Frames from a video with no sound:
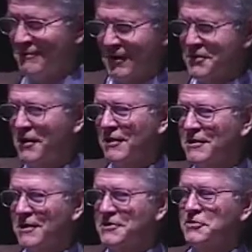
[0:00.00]
a
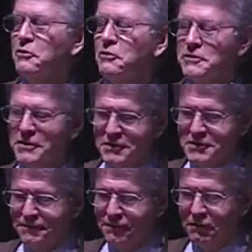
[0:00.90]
target
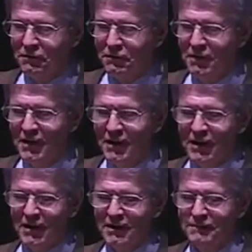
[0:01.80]
audience for
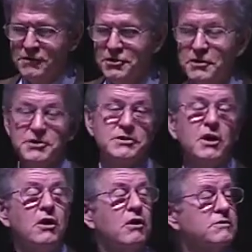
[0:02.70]
churches.
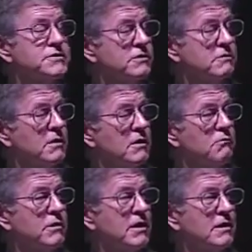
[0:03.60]
Also,
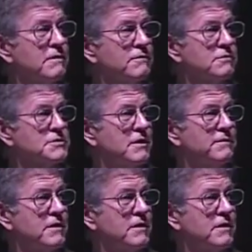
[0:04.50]
we, of course, live